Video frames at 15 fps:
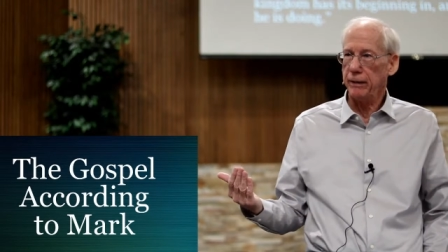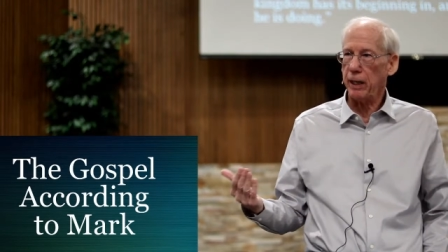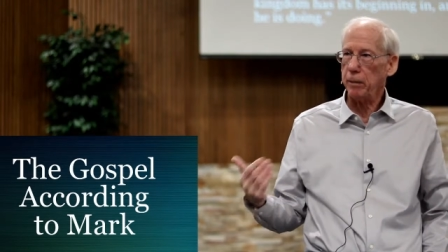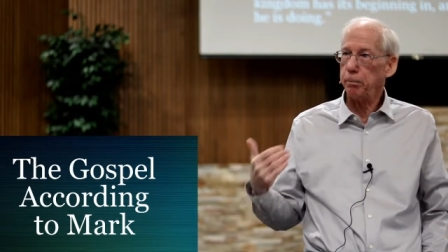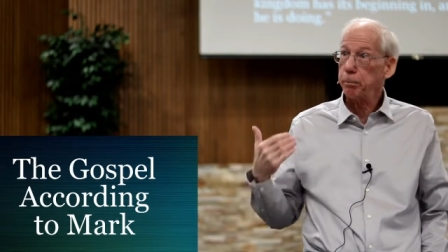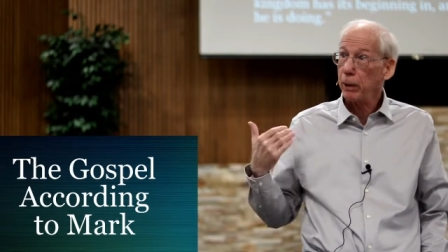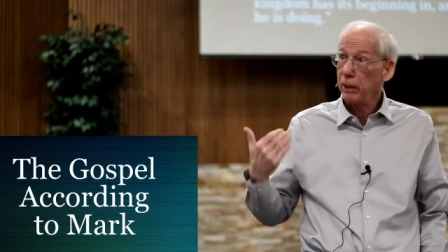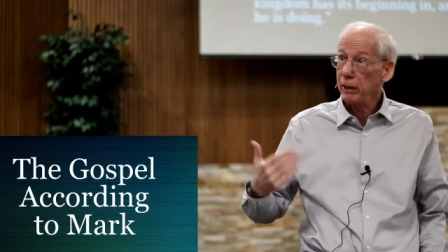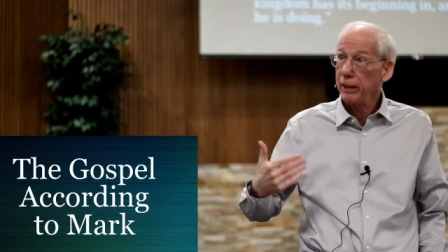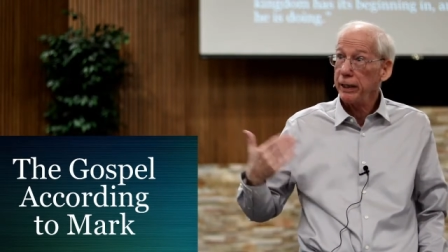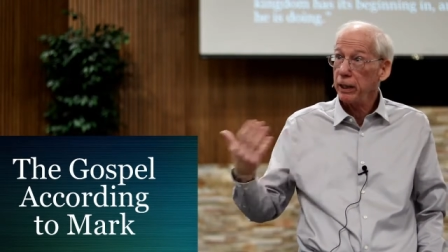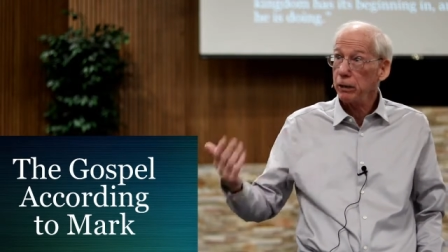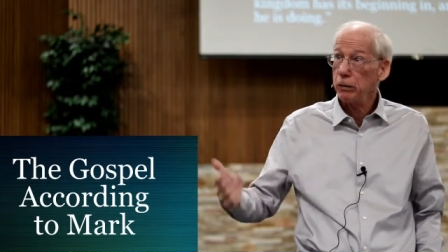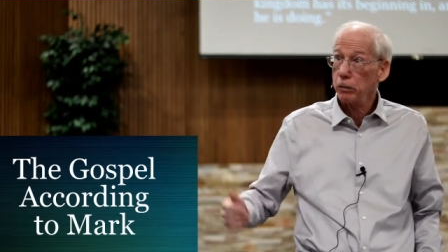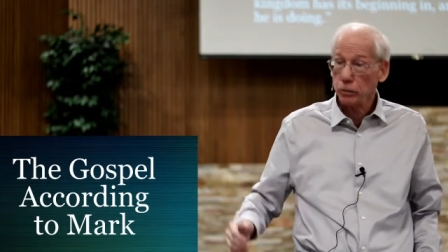that
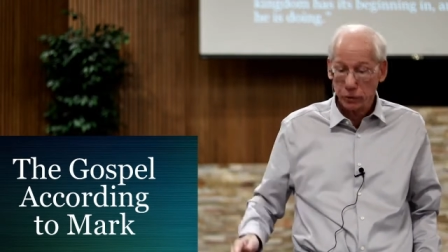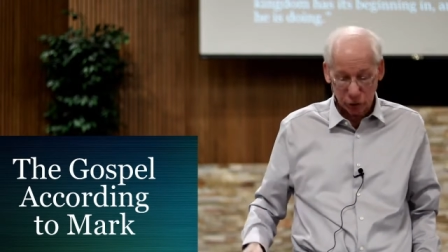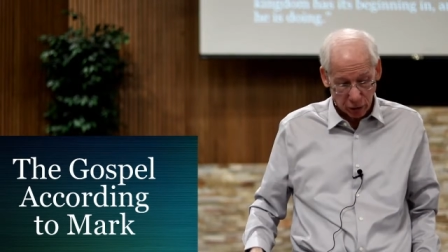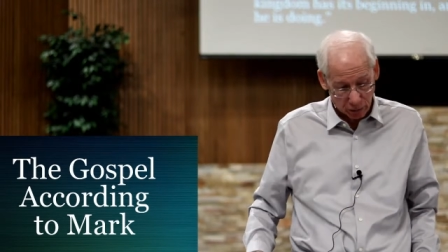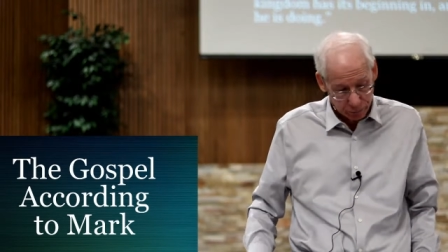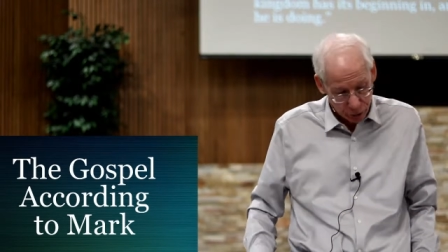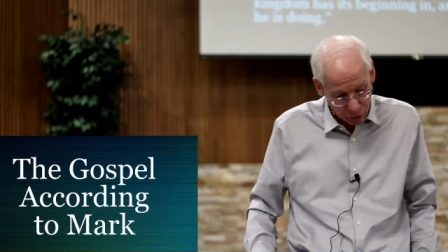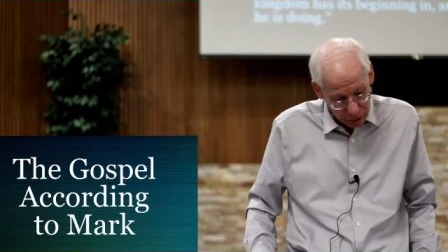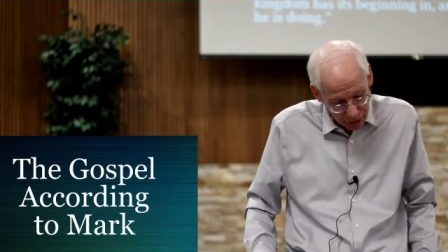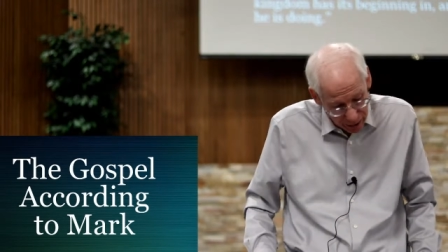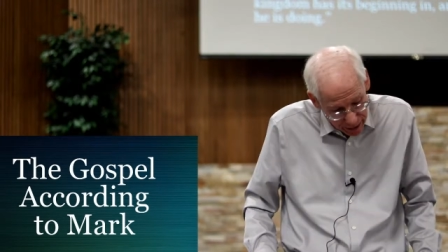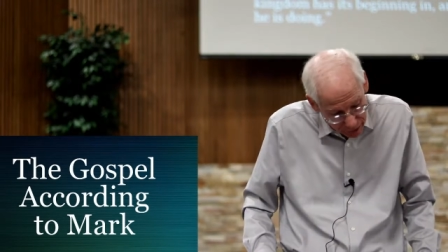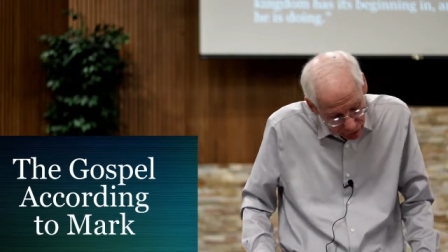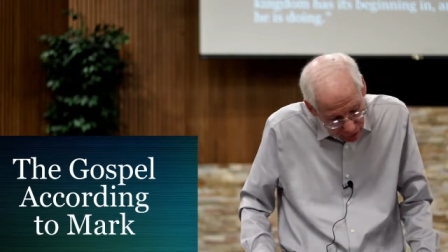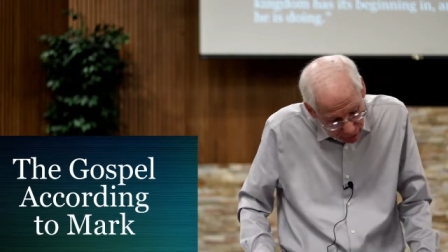political
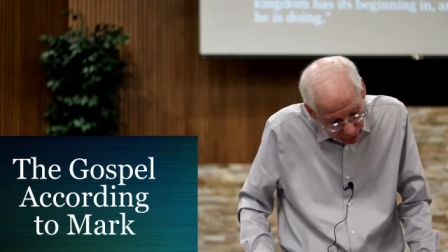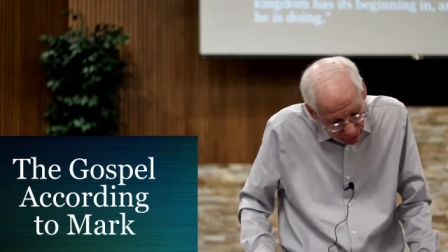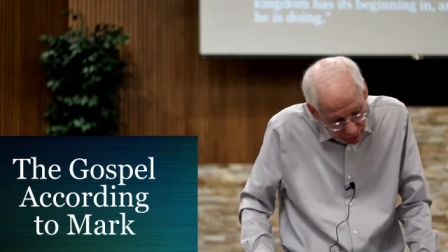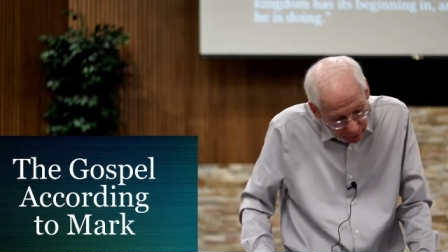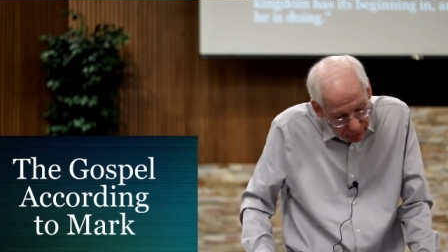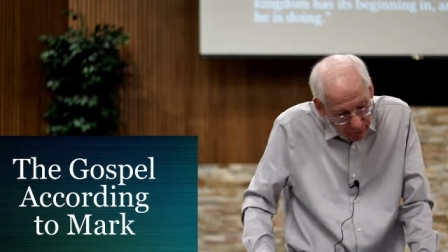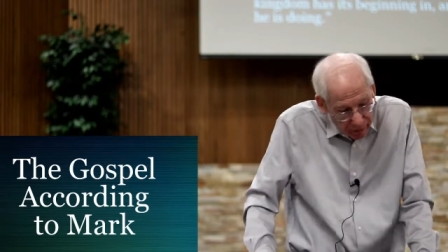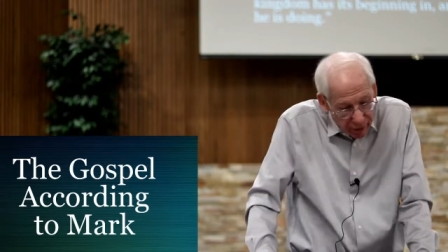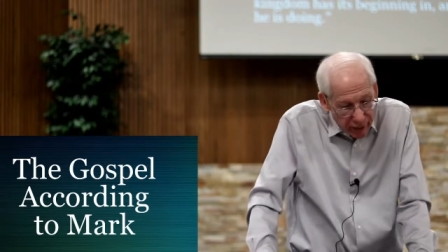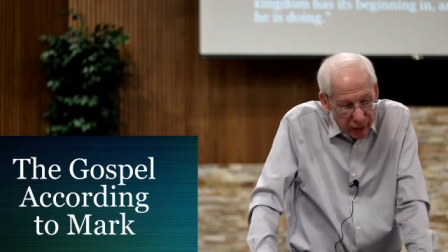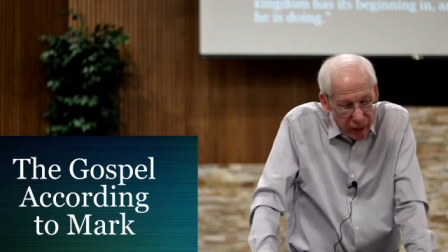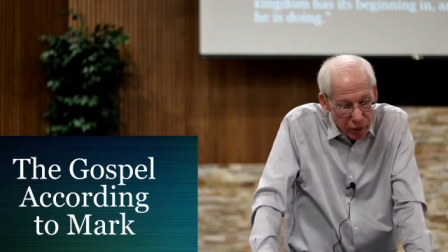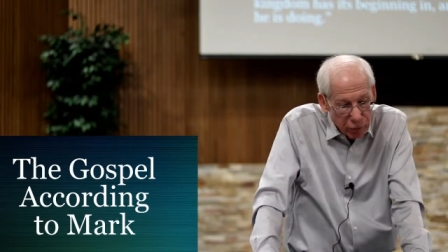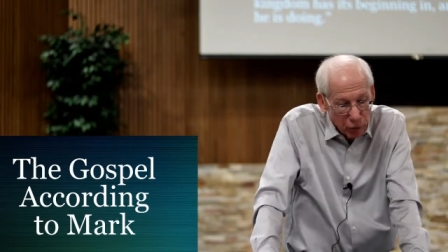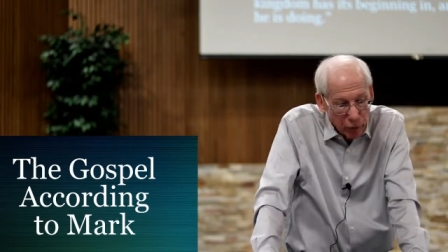subjugation,
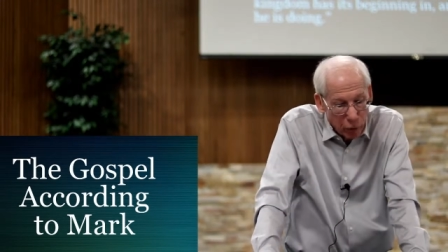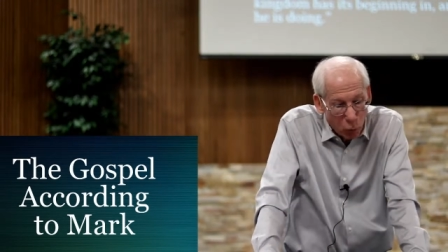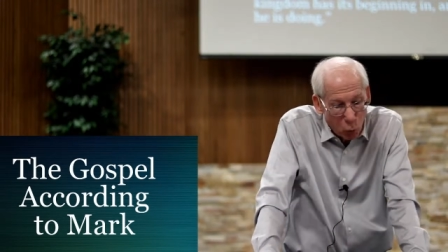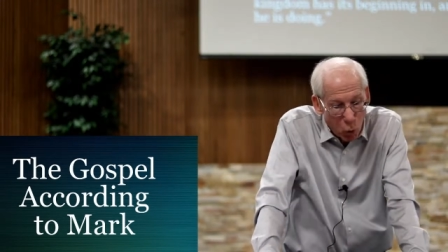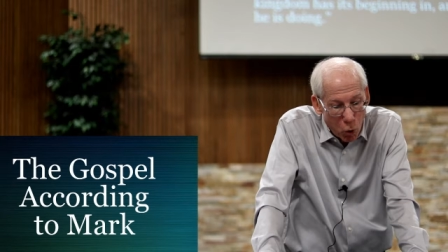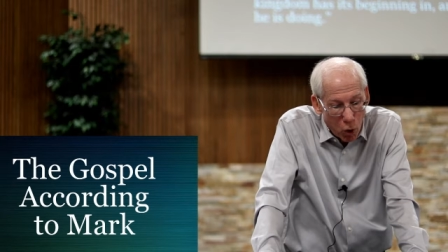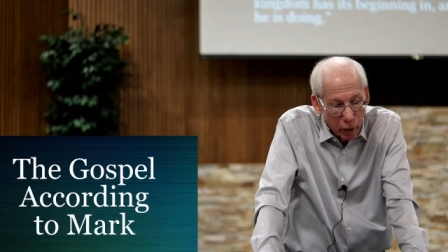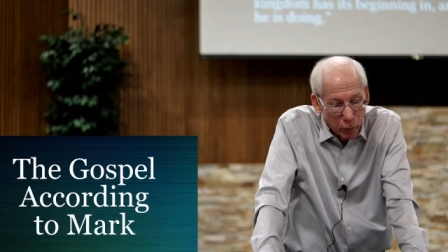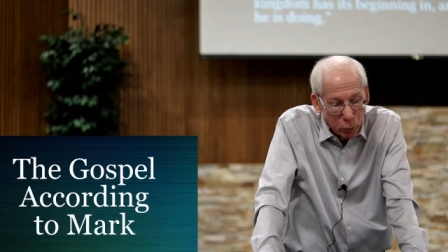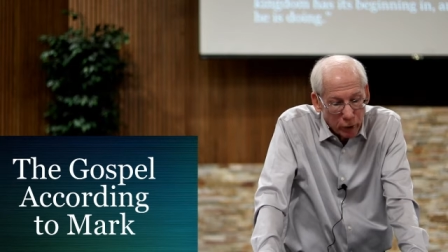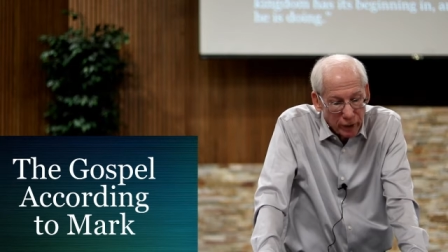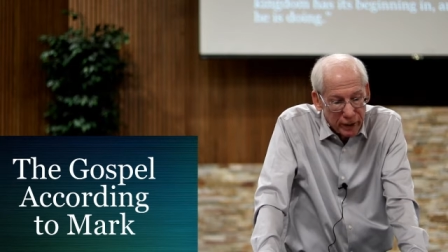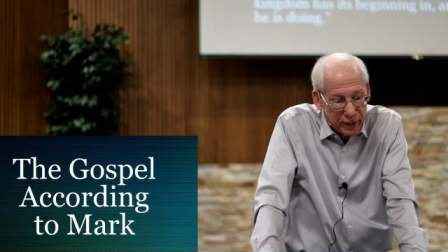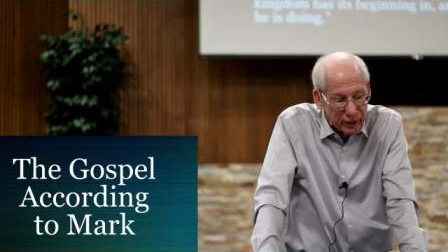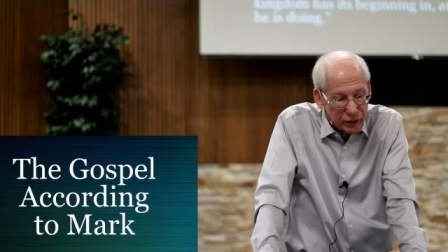evil, and want
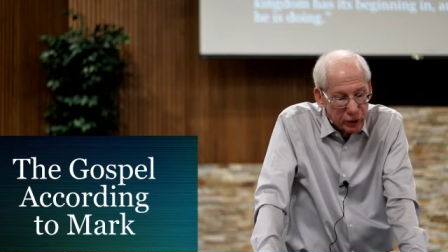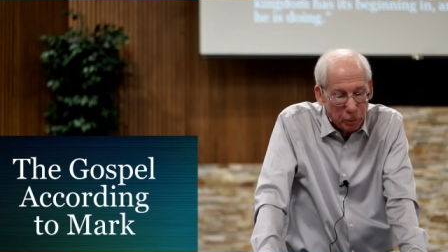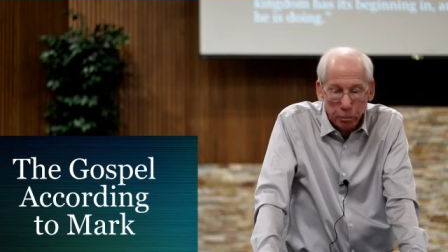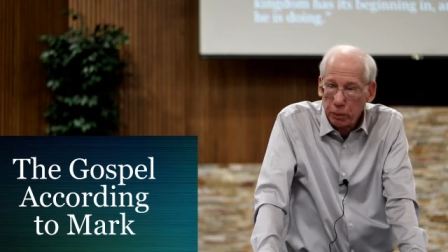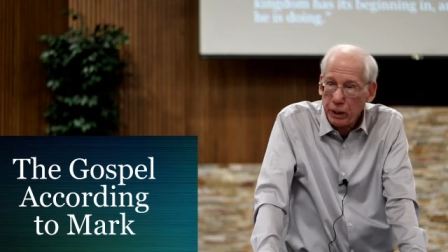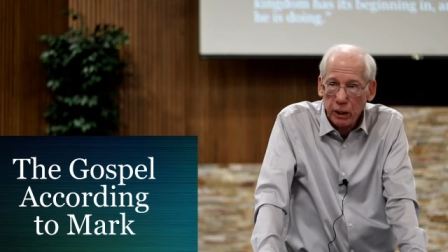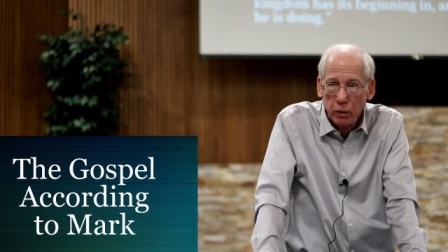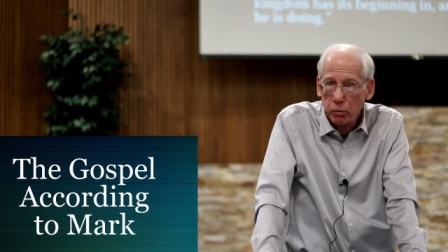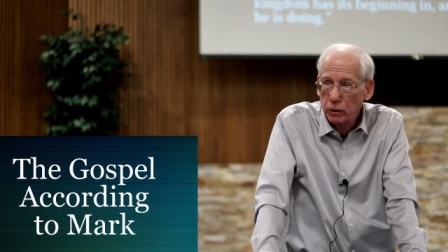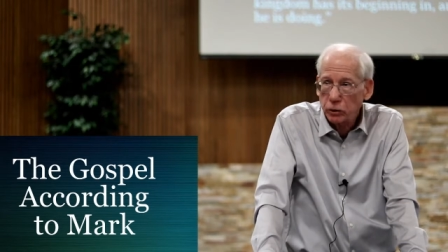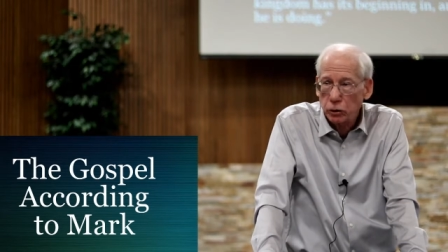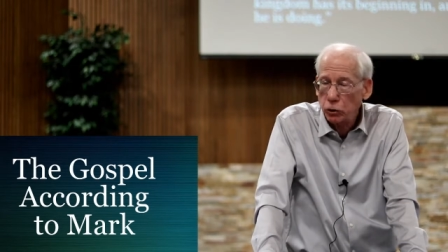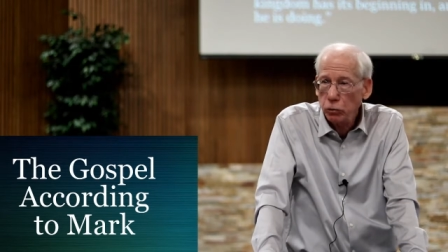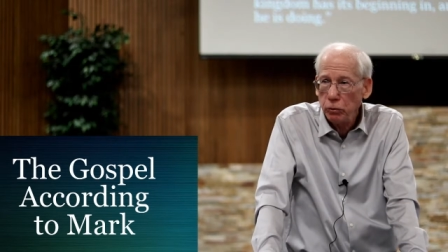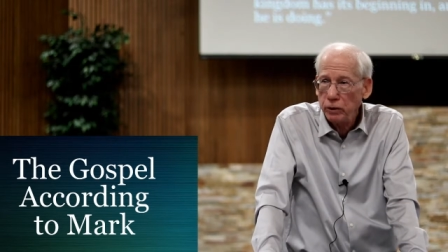would disappear
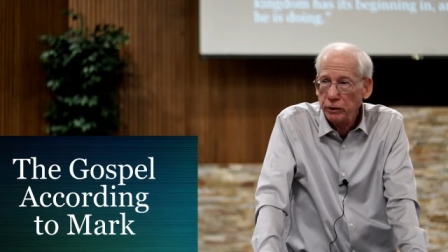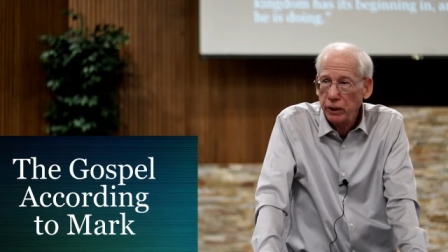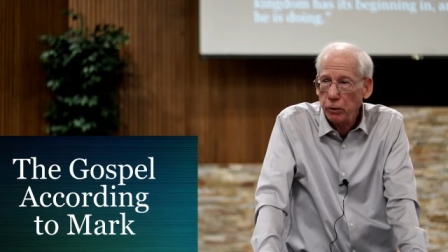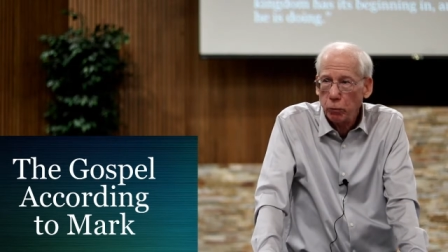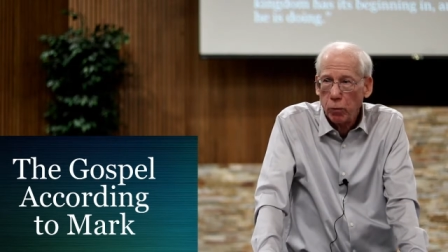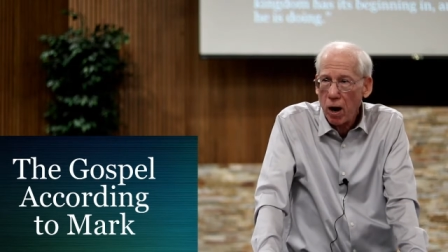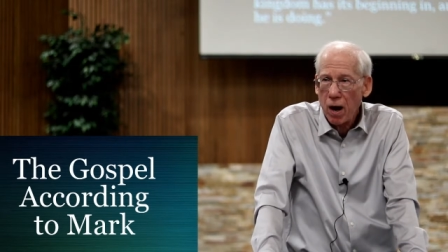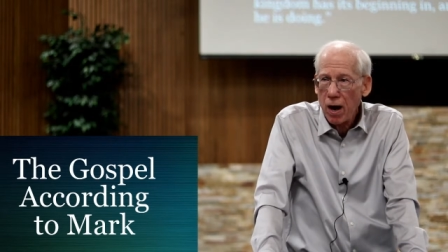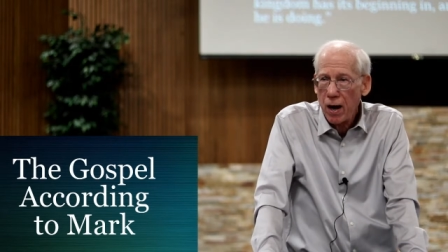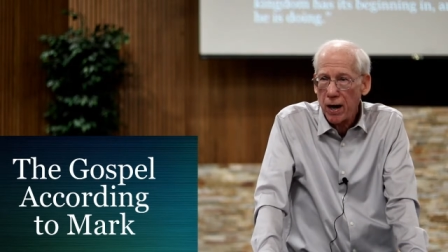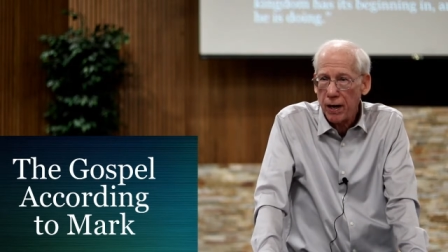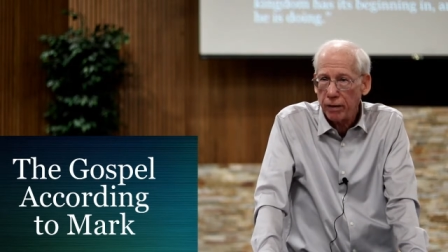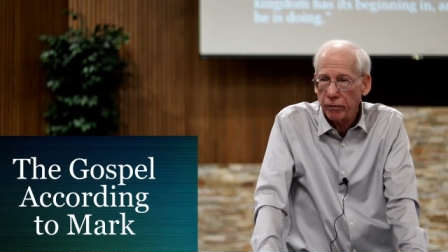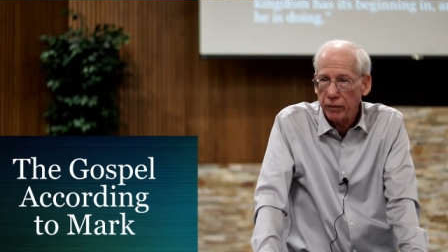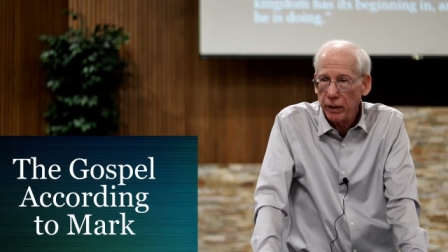as soon as it
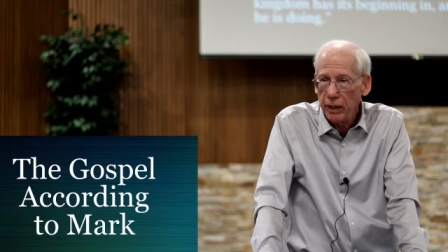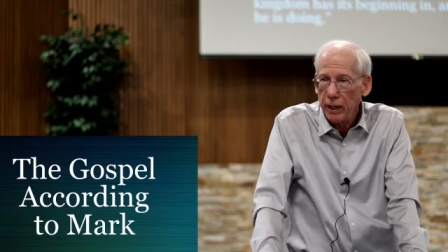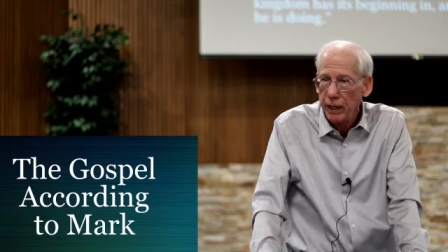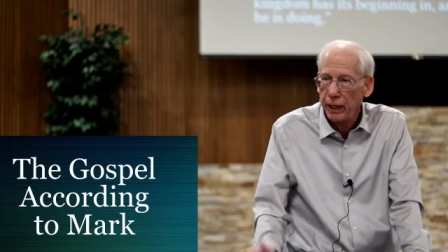arrived.